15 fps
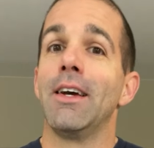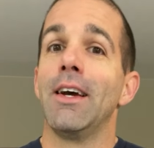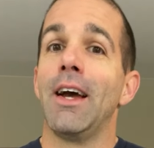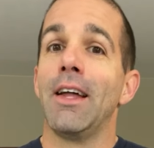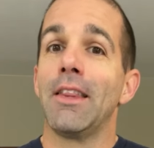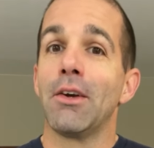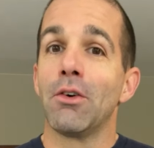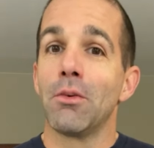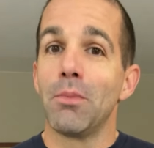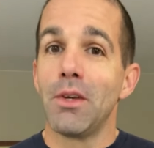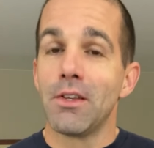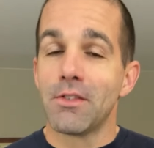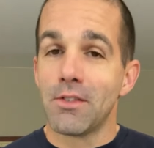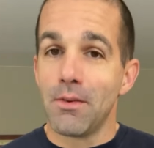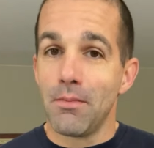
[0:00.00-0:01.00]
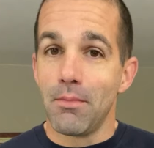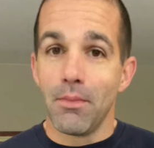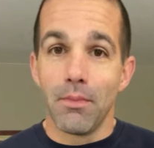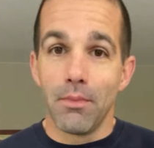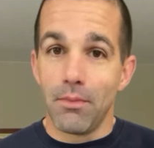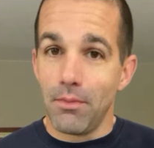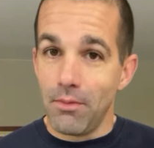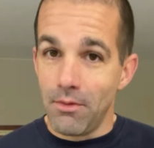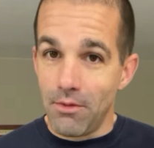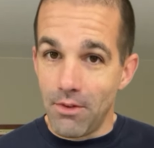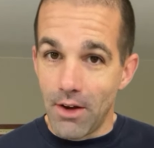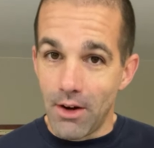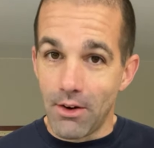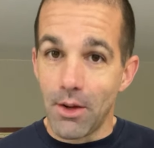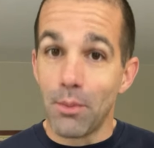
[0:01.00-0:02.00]
and there would be some
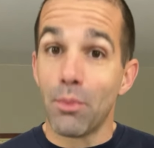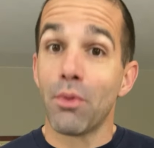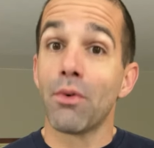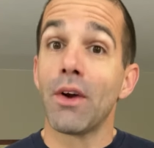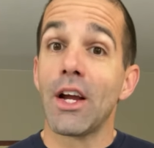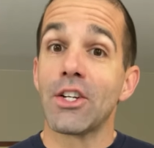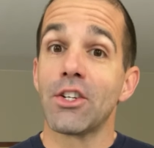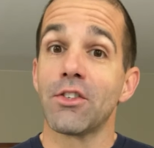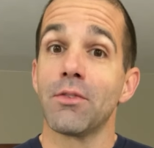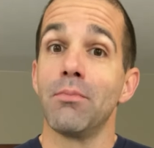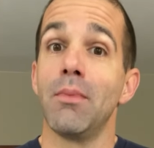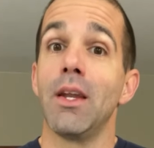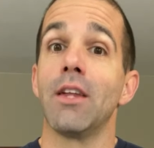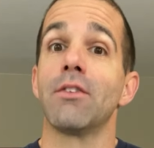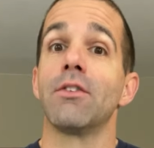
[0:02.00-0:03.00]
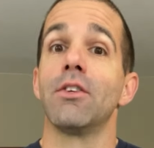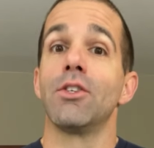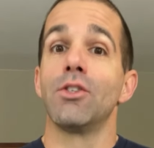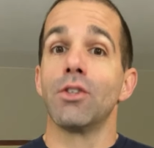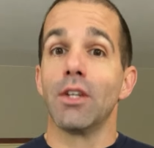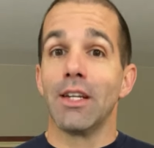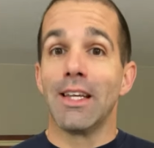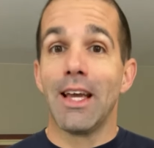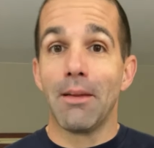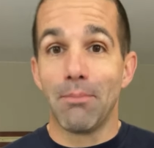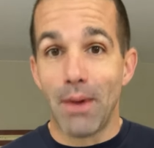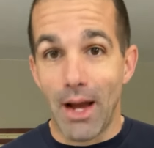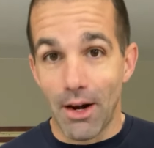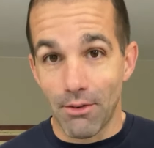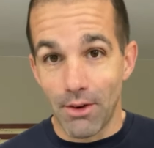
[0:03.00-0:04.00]
very precious minutes that you could get
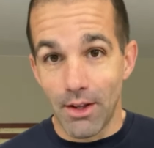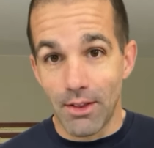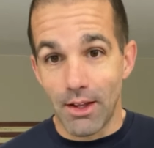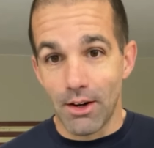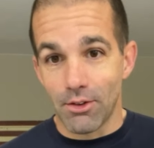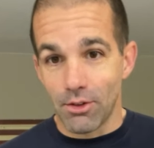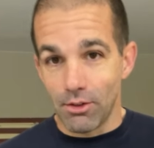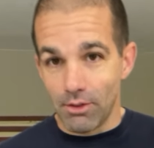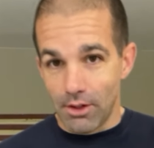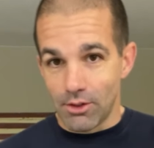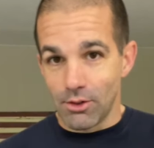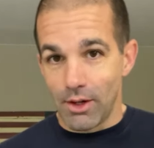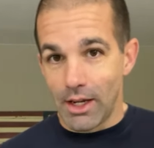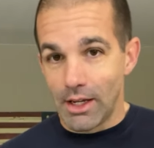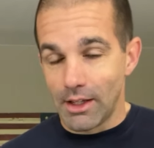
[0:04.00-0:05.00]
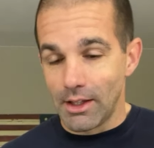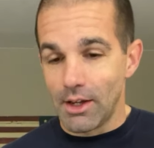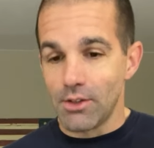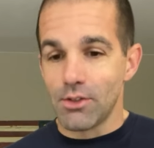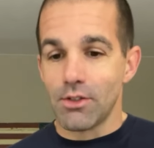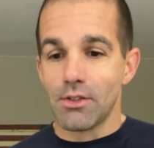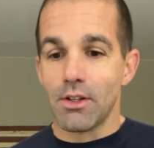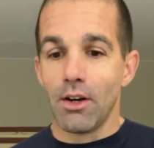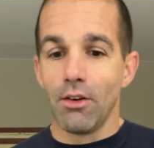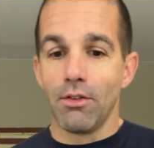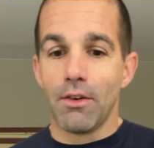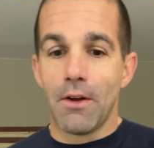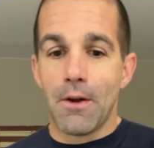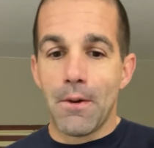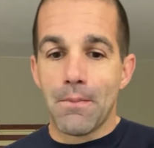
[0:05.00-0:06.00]
back right there. So, so analyze yourself
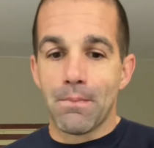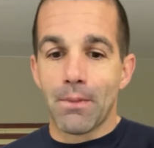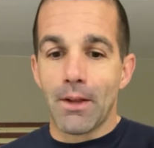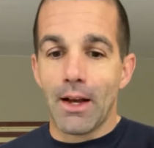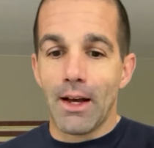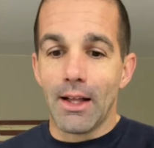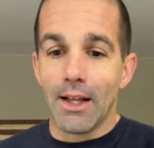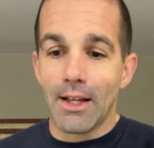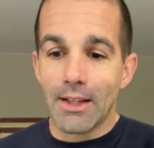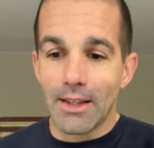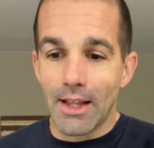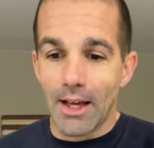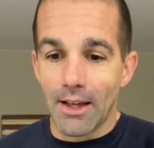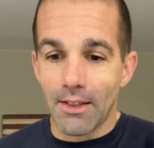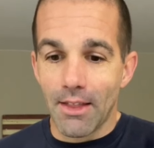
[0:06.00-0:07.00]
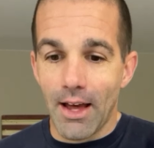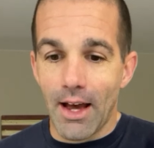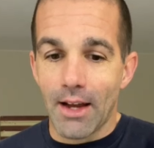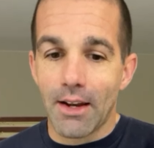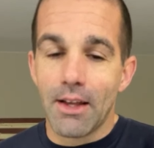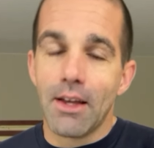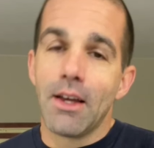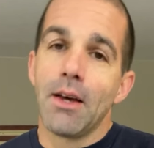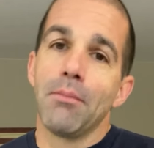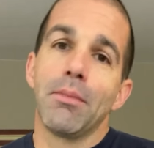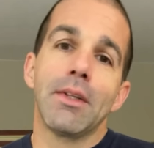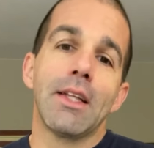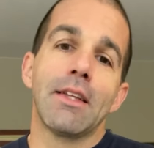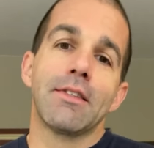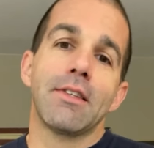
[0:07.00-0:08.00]
uh, like that.
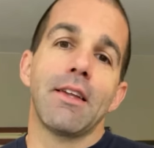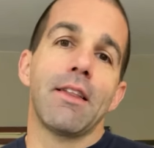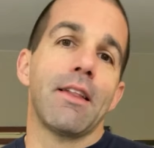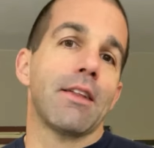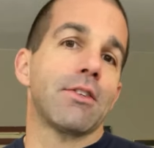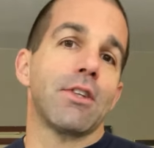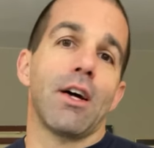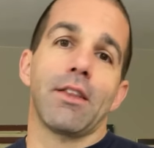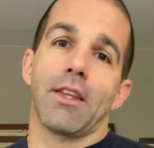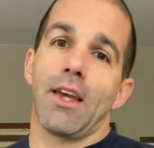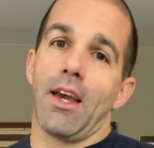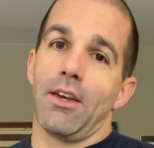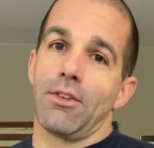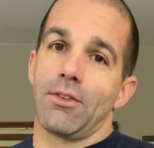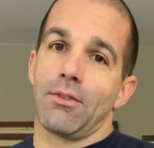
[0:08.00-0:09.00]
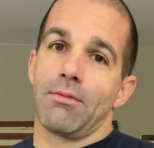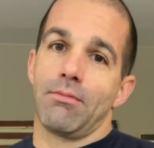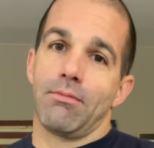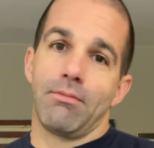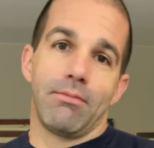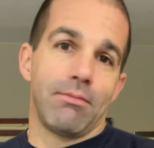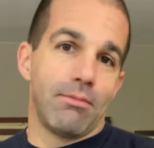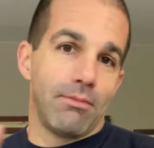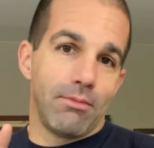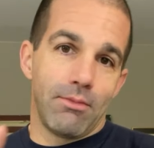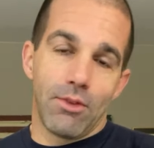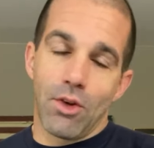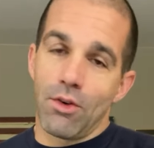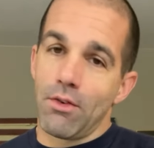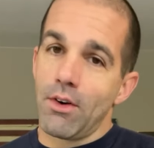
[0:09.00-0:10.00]
But let's say that that's not the case.
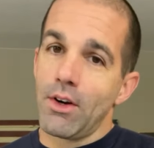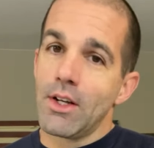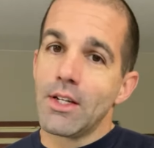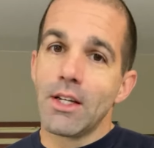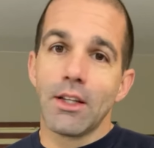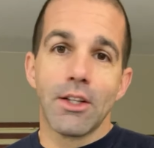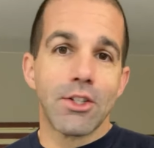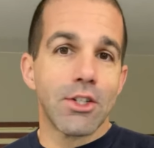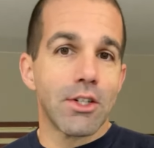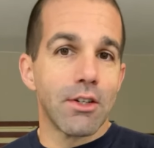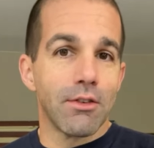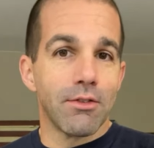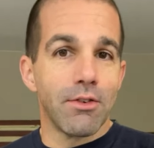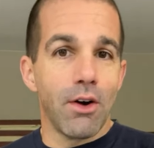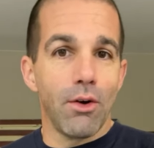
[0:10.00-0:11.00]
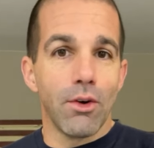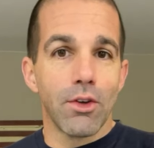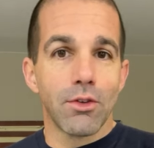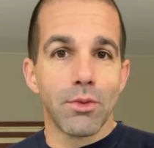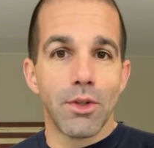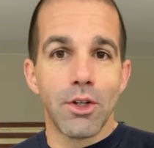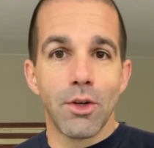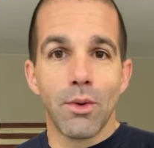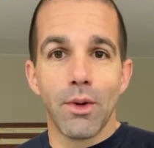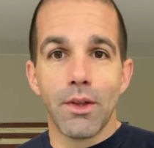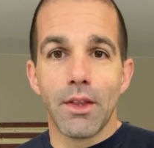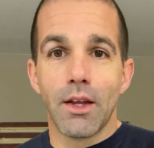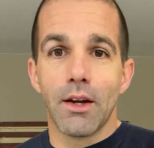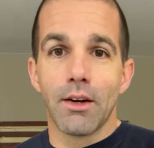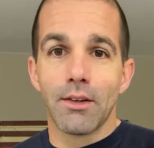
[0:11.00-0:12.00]
You're very diligent and focused when you go in
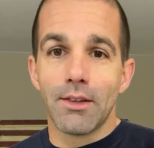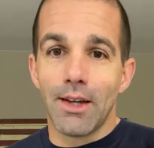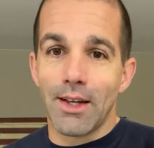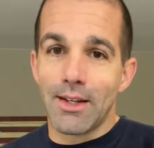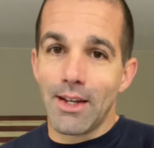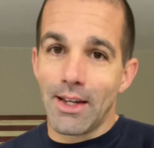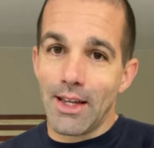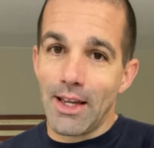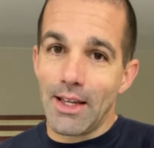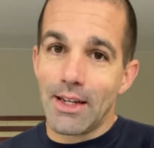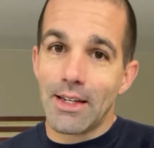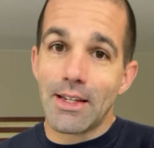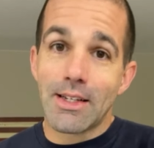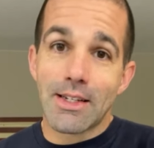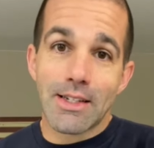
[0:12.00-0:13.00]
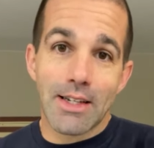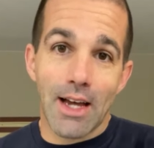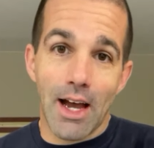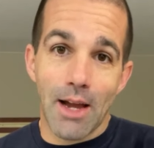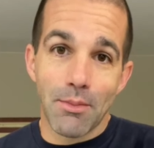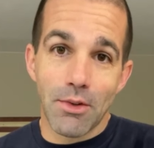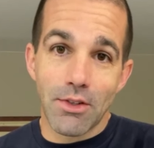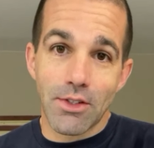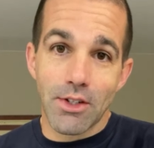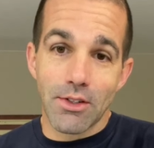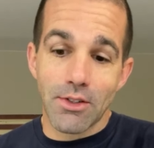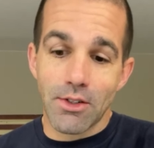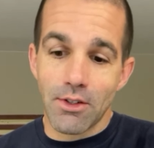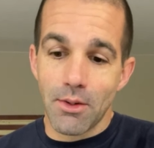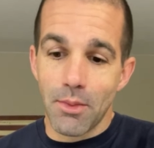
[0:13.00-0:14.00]
there, and again, time is
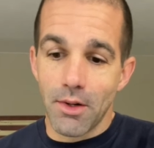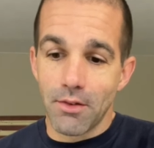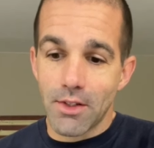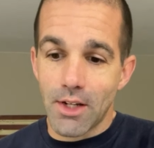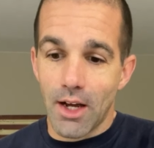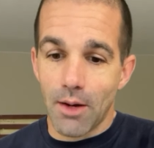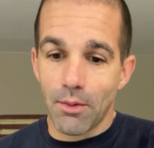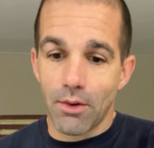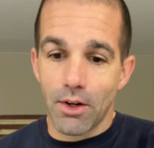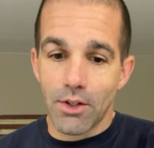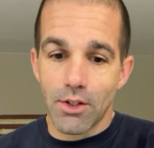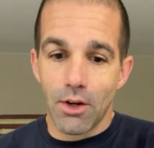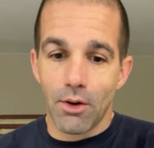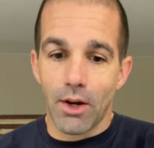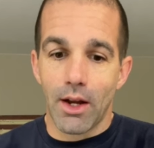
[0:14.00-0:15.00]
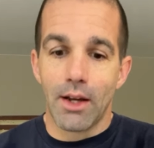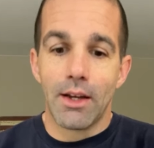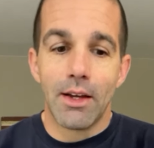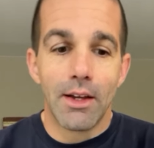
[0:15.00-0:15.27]
just, you're in a bit of a time crunch. Okay.